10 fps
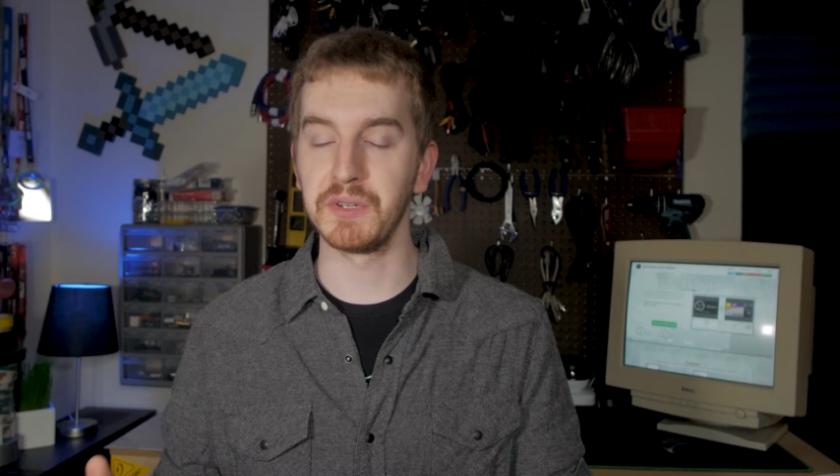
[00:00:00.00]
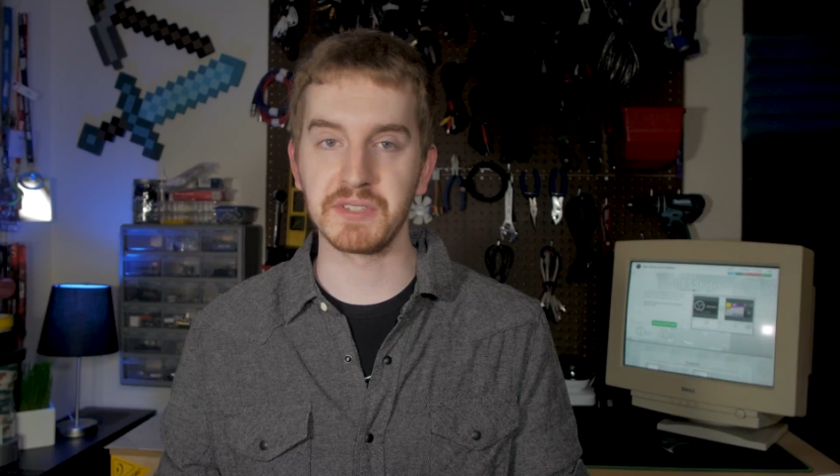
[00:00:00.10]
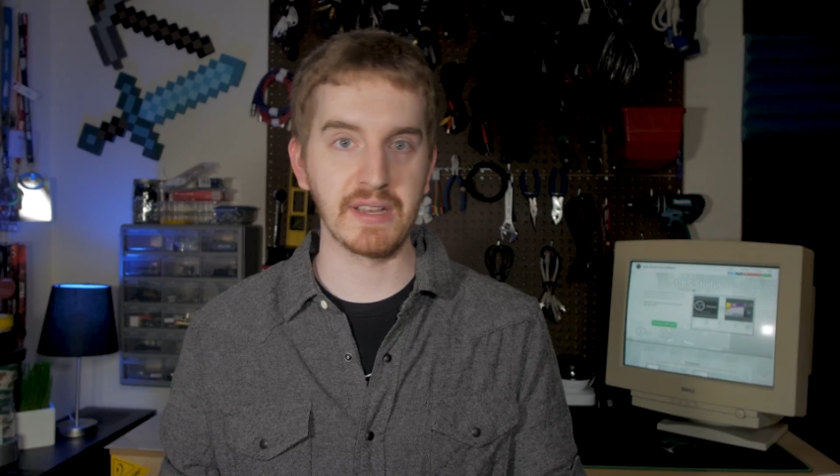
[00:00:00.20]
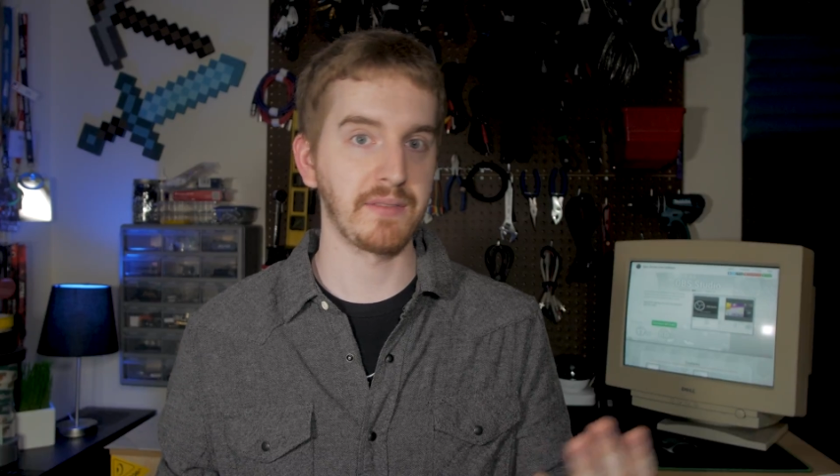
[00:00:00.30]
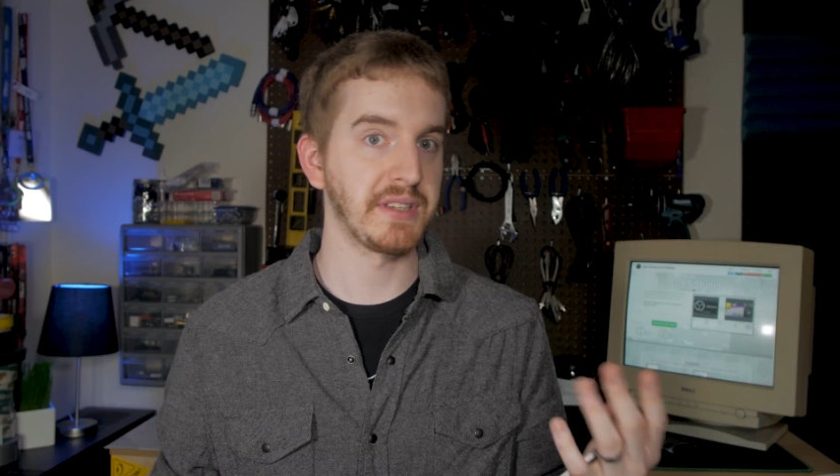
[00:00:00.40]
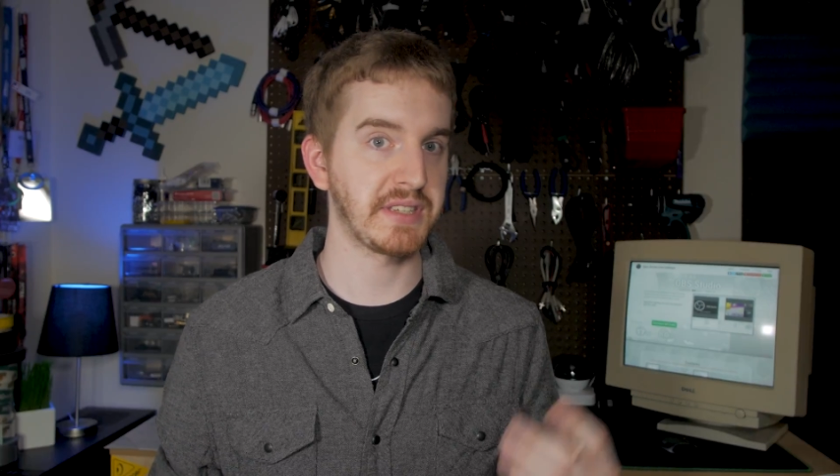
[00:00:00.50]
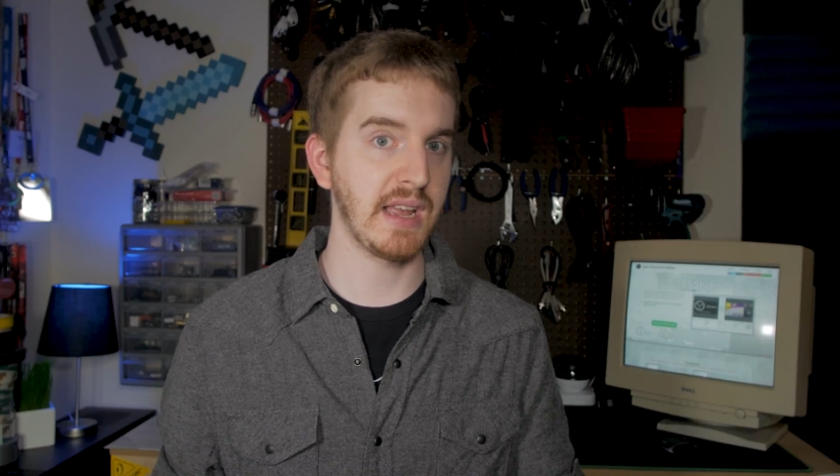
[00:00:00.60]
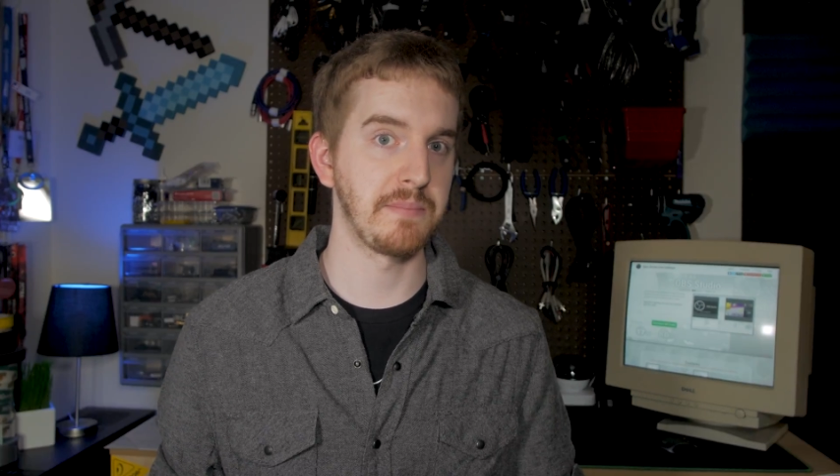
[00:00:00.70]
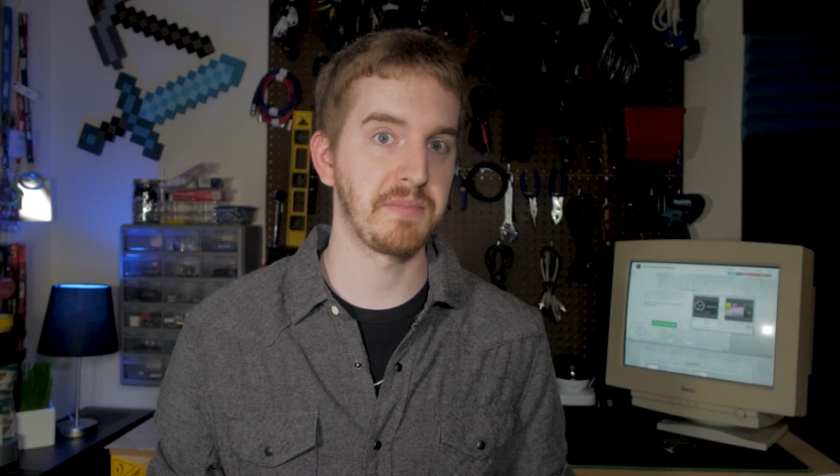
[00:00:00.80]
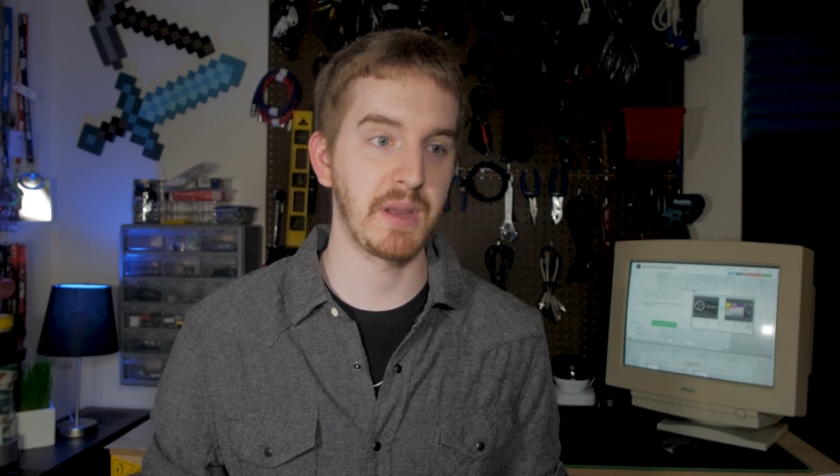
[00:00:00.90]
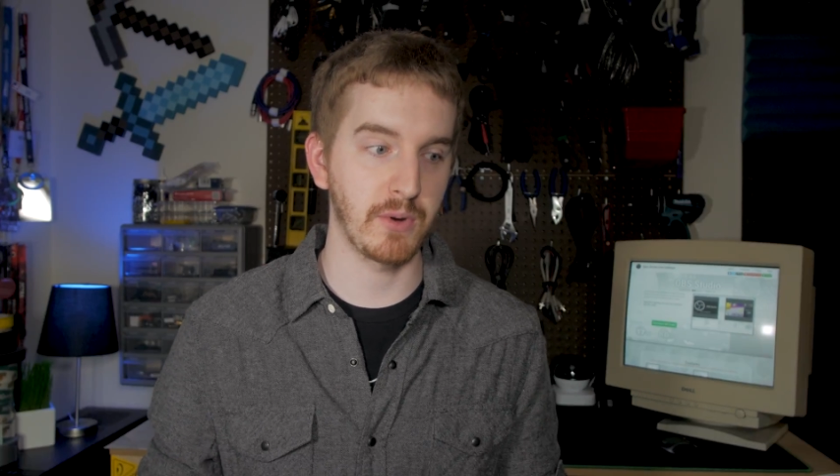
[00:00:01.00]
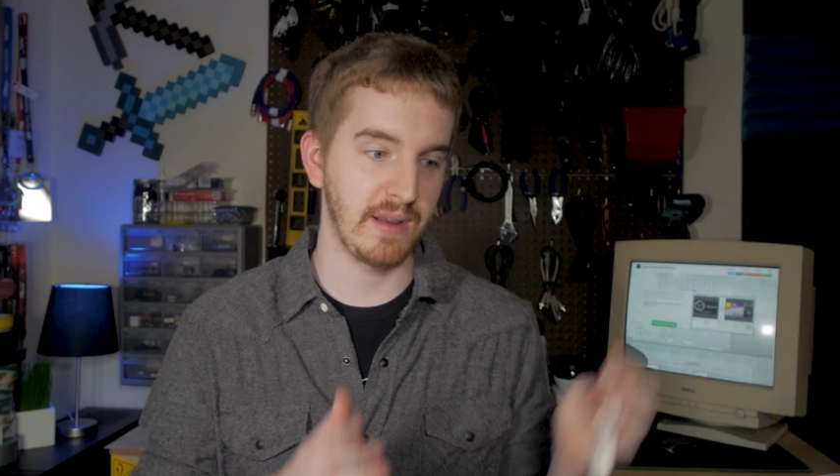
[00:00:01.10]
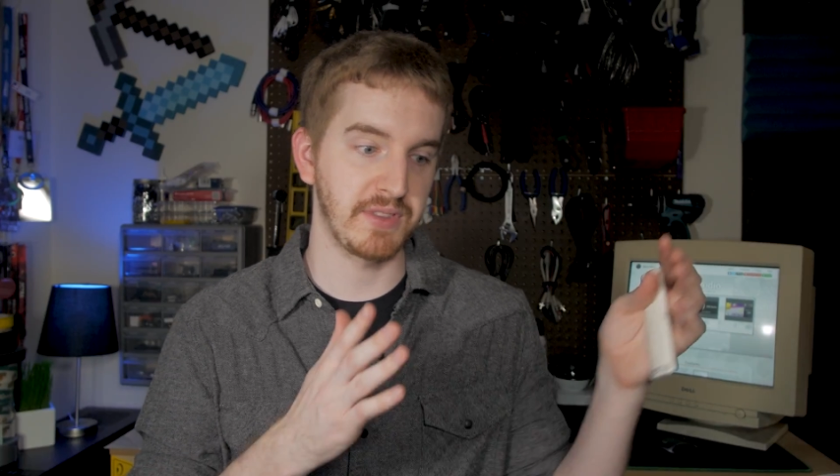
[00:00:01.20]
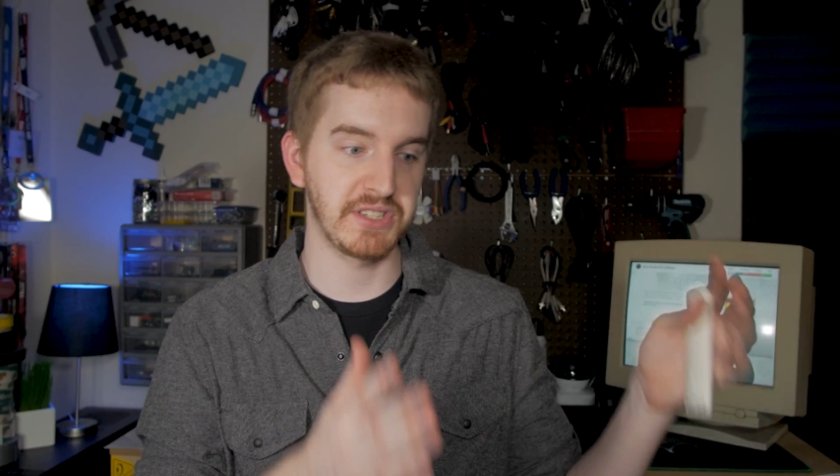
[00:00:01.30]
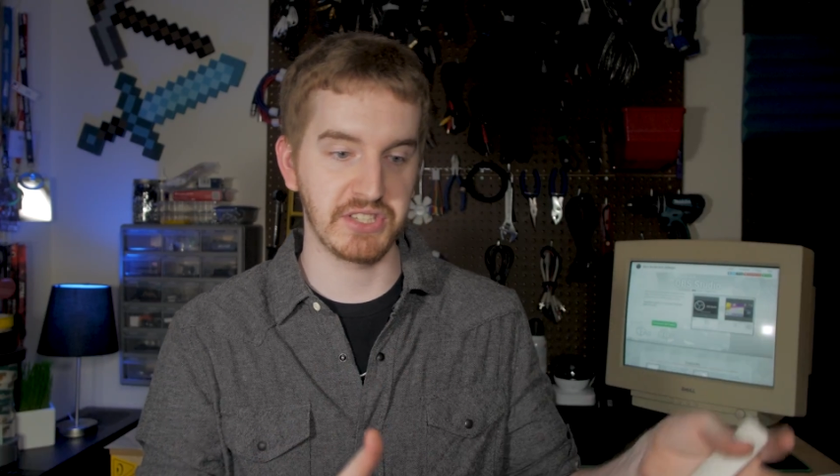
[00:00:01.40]
will sound the same. They will
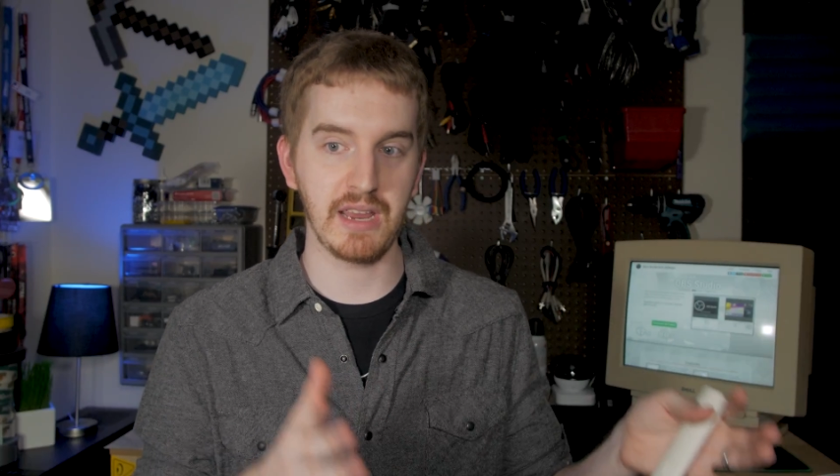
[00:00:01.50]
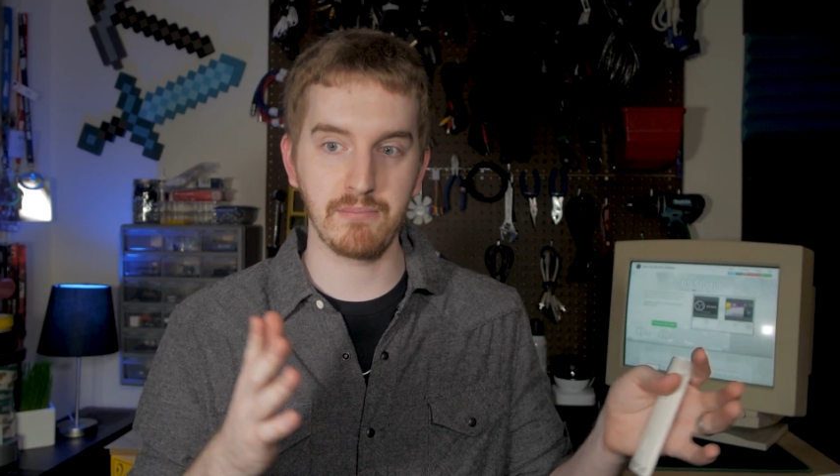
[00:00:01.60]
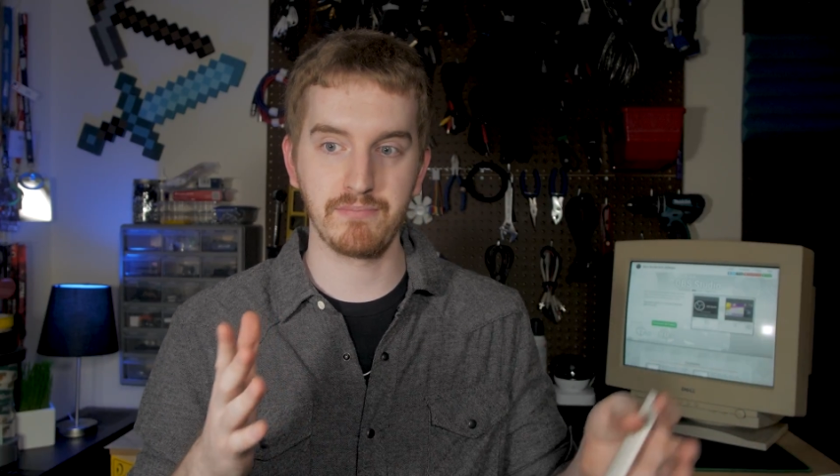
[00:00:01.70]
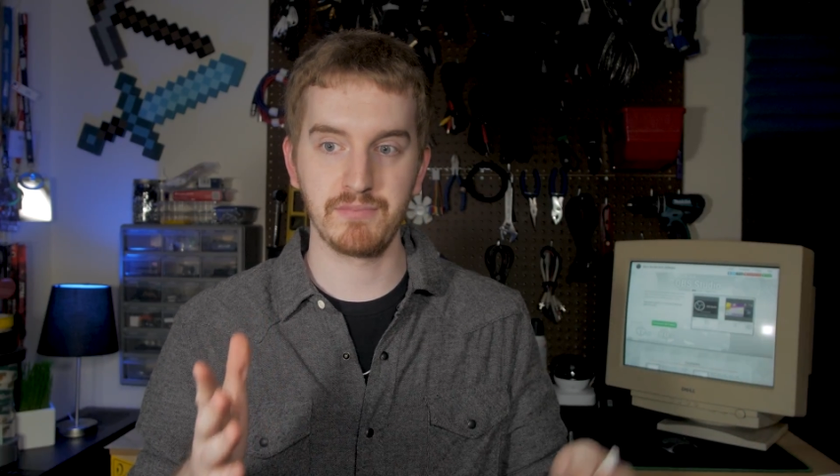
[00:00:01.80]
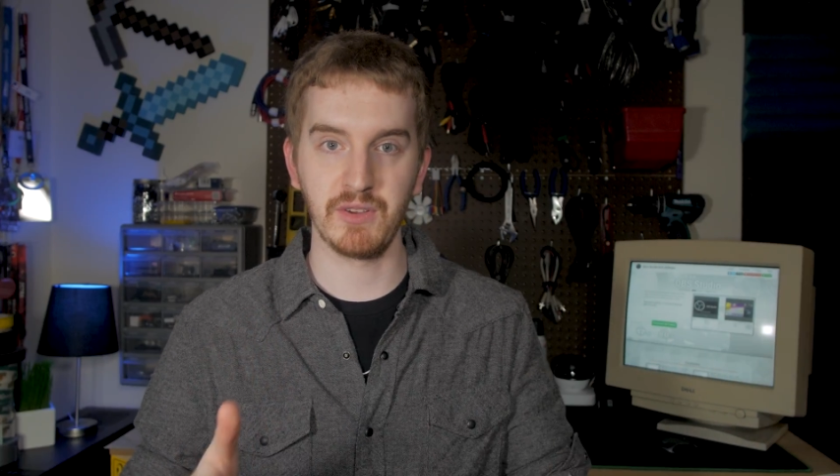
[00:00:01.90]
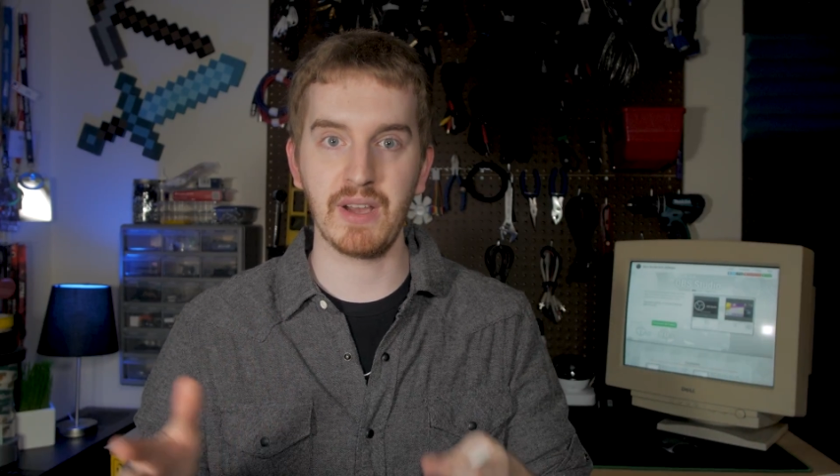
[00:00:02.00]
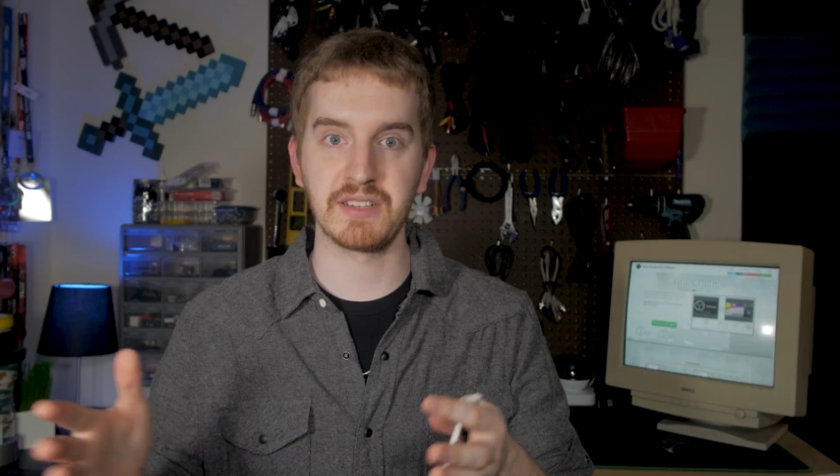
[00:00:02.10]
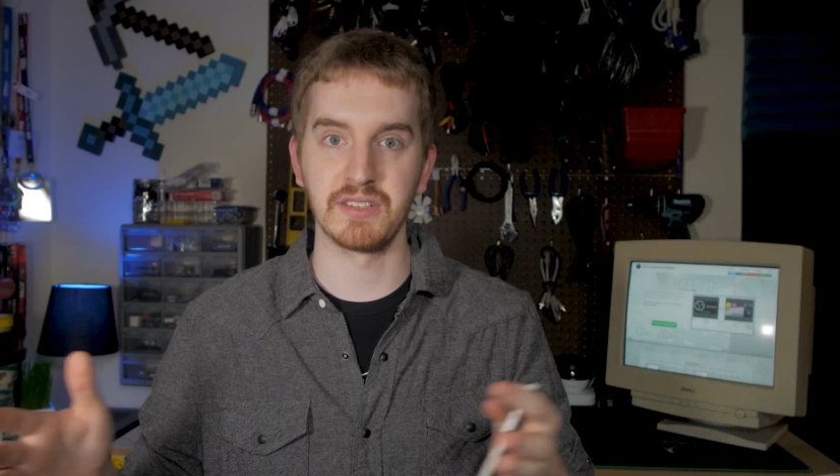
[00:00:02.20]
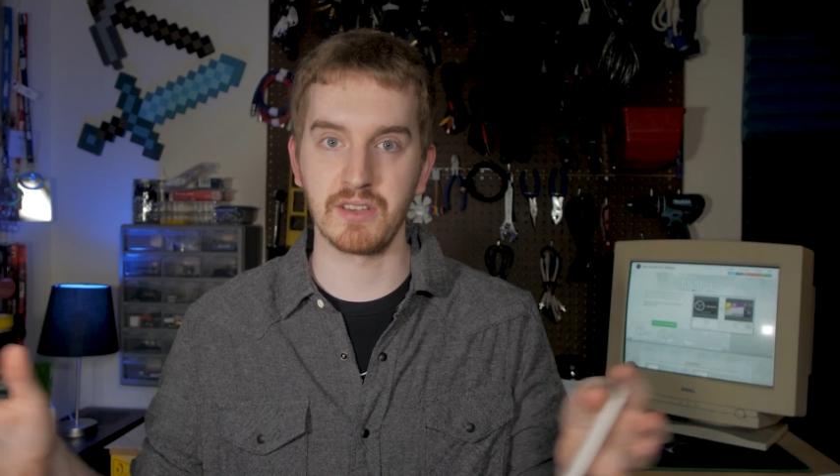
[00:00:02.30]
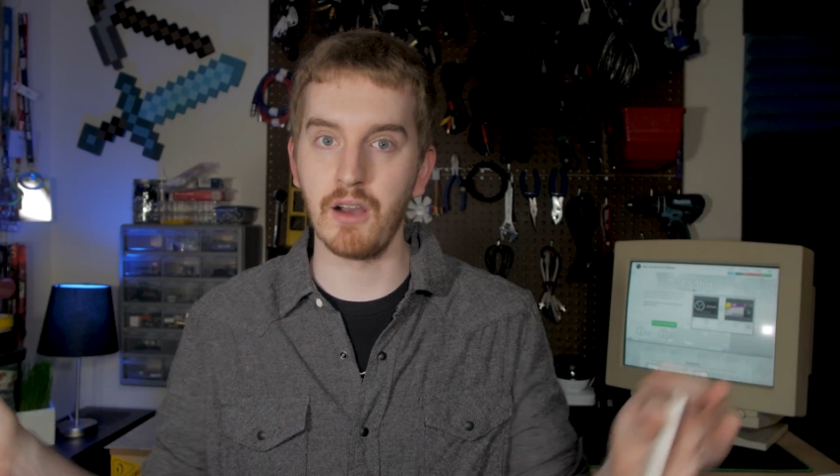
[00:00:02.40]
have the same devices,